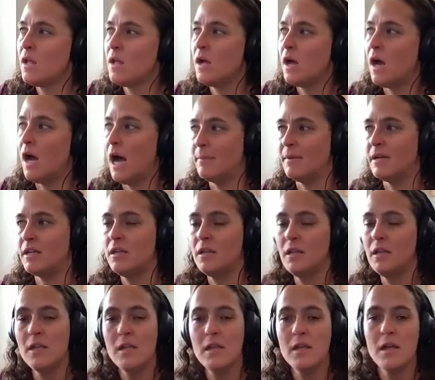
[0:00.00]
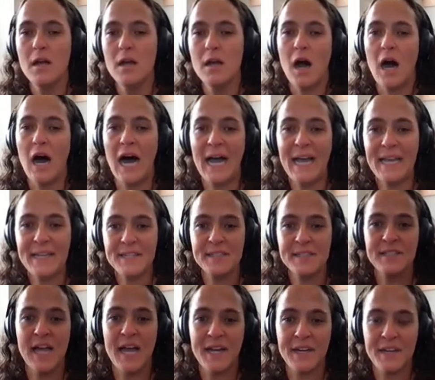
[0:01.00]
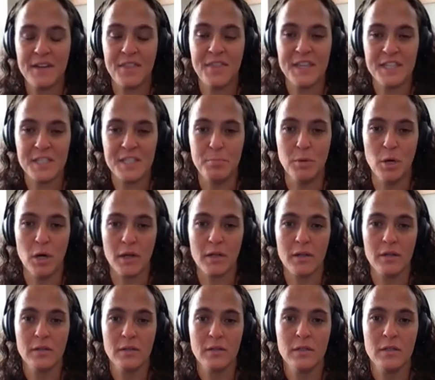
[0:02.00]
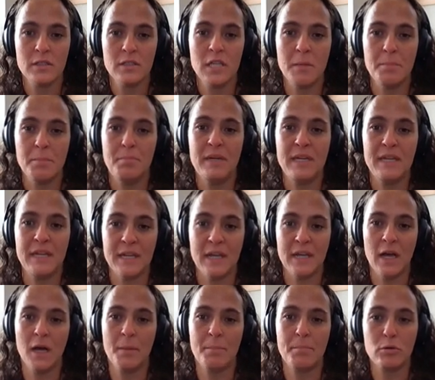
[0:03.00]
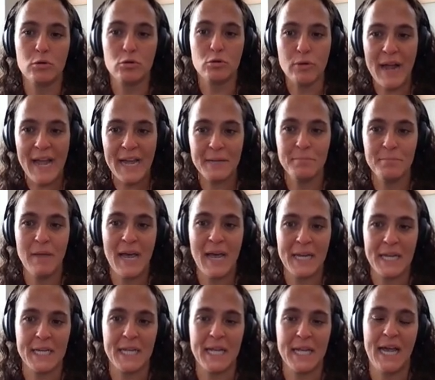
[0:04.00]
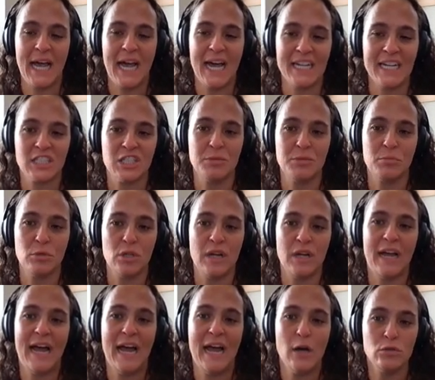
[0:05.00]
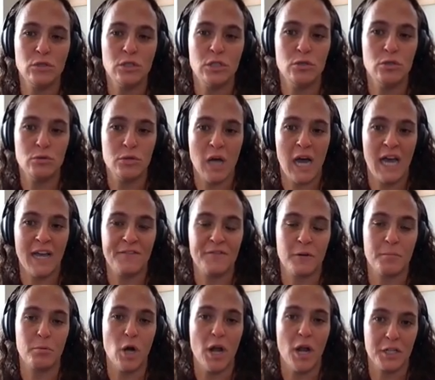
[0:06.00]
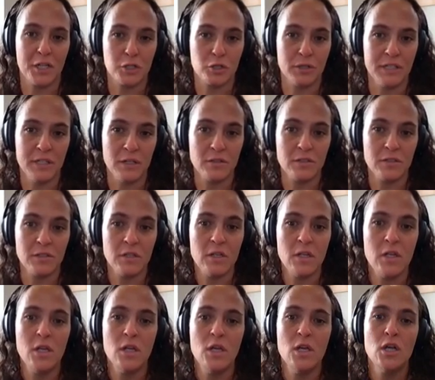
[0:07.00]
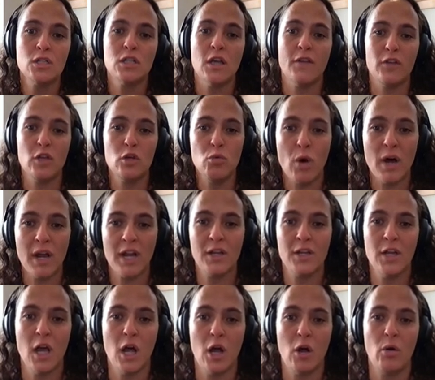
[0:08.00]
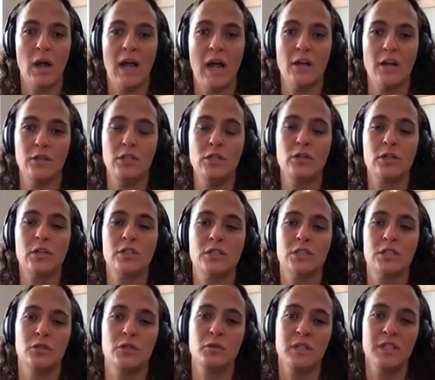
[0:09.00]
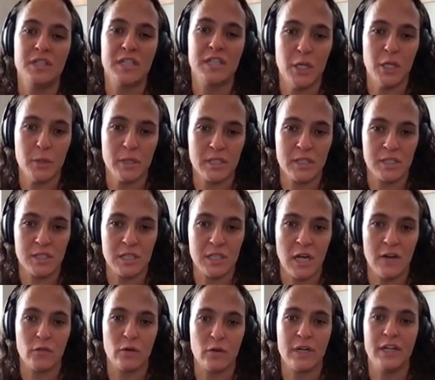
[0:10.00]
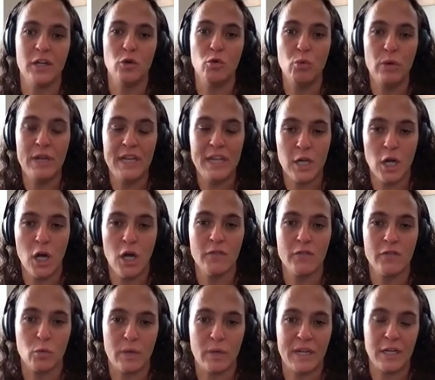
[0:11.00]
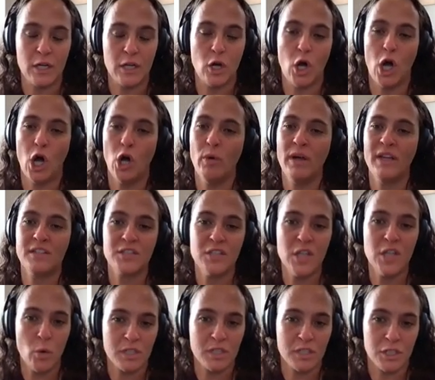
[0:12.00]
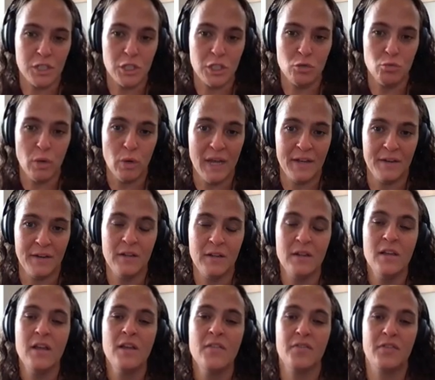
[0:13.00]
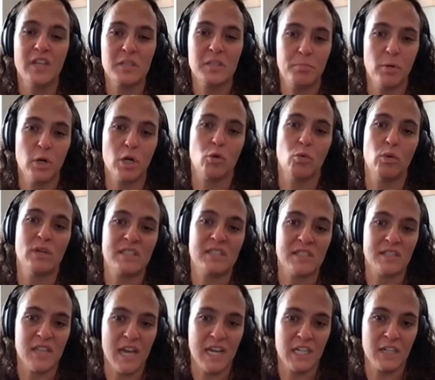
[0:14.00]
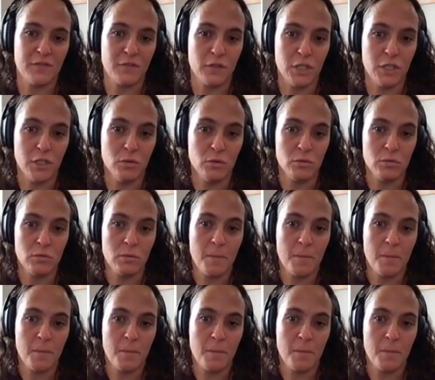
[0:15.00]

Um, I designed this book to be a pragmatic, actionable how-to guide for product trios. So if you want to know how you can do continuous discovery week over week, always know what to do when, this book was designed for you.